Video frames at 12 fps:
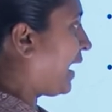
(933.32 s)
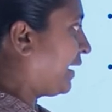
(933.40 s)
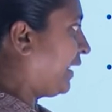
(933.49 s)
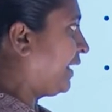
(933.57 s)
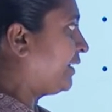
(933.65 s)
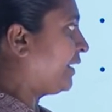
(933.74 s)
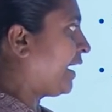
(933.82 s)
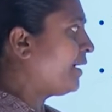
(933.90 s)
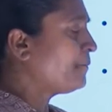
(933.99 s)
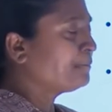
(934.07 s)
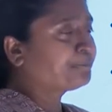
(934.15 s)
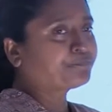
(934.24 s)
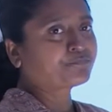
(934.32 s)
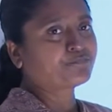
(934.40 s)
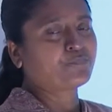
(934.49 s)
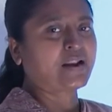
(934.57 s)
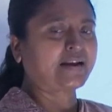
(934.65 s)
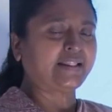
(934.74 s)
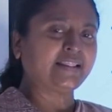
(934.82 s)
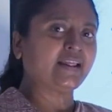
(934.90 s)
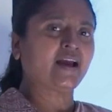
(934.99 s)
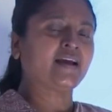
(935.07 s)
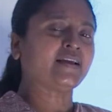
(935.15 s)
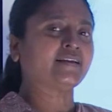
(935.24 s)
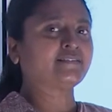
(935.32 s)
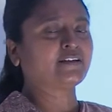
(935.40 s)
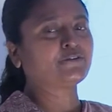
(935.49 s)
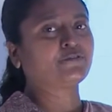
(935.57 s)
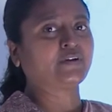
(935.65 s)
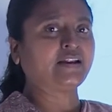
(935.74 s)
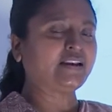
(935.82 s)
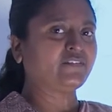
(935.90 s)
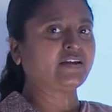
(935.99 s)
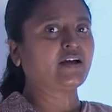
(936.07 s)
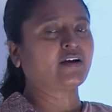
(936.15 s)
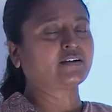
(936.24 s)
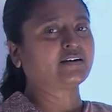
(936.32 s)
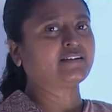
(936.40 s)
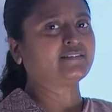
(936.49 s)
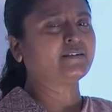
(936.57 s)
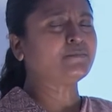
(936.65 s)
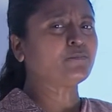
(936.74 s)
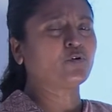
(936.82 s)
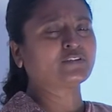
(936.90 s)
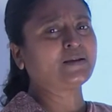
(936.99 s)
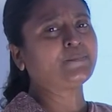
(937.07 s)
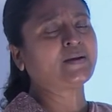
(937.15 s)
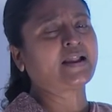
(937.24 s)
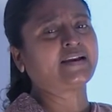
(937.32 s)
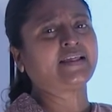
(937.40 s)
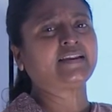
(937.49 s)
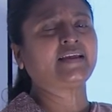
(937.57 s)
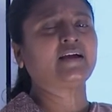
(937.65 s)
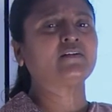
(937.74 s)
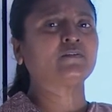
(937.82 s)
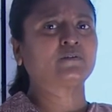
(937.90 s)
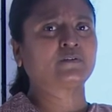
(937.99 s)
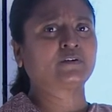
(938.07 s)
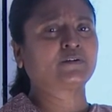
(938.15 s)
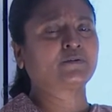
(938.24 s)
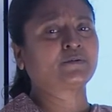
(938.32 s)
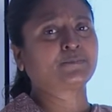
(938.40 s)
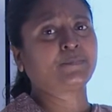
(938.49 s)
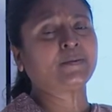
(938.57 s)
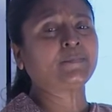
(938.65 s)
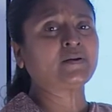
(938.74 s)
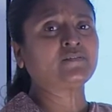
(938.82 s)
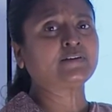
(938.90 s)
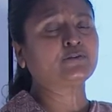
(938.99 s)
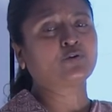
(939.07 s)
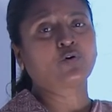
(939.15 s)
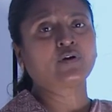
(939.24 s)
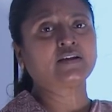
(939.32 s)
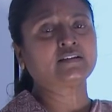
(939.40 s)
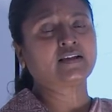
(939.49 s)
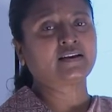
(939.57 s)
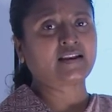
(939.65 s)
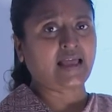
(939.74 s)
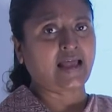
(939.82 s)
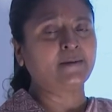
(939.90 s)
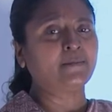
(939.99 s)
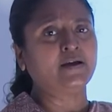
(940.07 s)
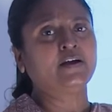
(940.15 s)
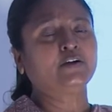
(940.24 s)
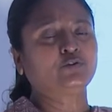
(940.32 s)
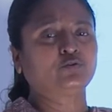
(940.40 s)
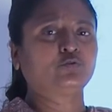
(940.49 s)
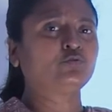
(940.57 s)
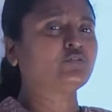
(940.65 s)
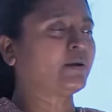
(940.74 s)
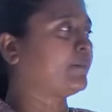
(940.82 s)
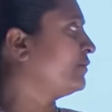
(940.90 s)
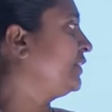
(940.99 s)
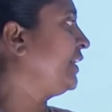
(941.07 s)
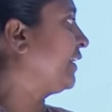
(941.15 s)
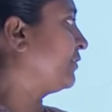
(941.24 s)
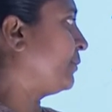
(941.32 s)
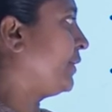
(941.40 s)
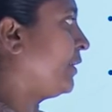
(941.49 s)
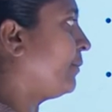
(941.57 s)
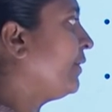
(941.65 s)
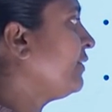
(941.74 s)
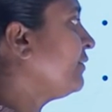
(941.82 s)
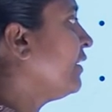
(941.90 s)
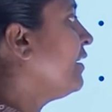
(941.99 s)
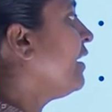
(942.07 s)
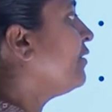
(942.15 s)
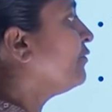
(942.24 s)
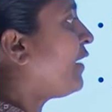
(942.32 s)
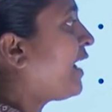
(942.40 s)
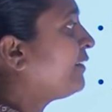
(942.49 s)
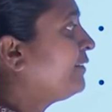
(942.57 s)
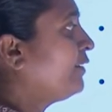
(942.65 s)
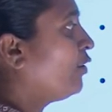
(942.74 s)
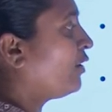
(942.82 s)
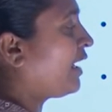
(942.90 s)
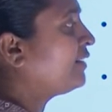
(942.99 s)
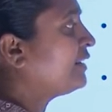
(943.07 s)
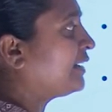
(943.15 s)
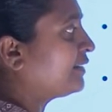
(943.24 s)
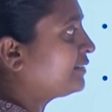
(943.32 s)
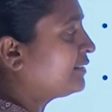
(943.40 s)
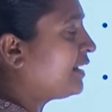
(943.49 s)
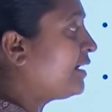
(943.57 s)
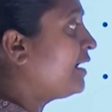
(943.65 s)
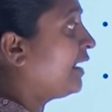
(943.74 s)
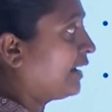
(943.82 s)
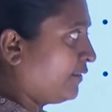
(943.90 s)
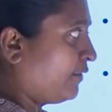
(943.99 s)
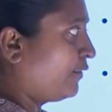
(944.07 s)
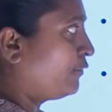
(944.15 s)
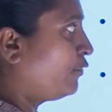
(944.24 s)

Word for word: planaria Planaria is a free living organism. Mostly planaria uh, people will grow in the lab to do some of the experiments. Fasciola that is the liver